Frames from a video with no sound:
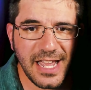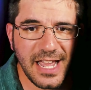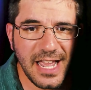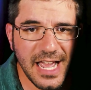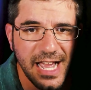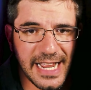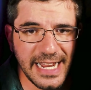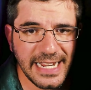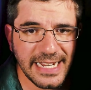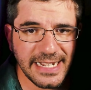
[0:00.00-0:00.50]

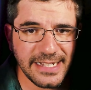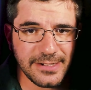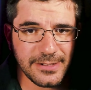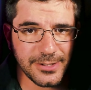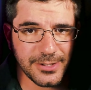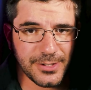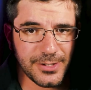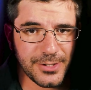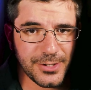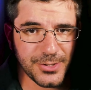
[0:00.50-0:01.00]
And
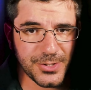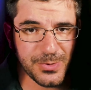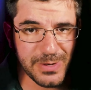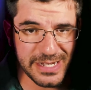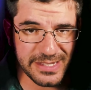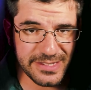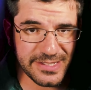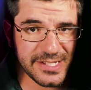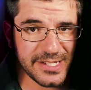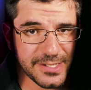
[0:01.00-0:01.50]
her
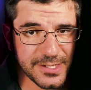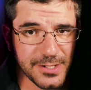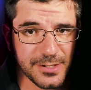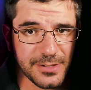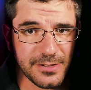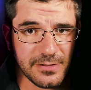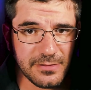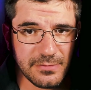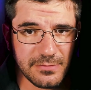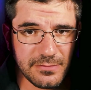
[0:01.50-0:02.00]
twin sister.
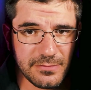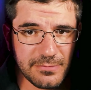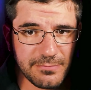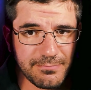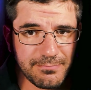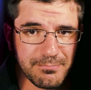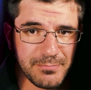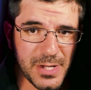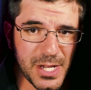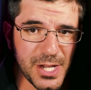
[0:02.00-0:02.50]

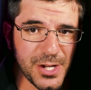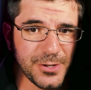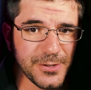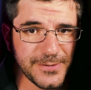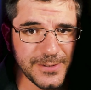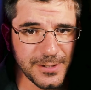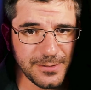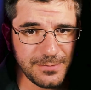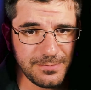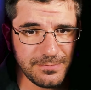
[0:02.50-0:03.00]

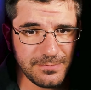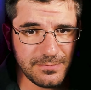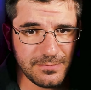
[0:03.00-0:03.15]
Beautiful,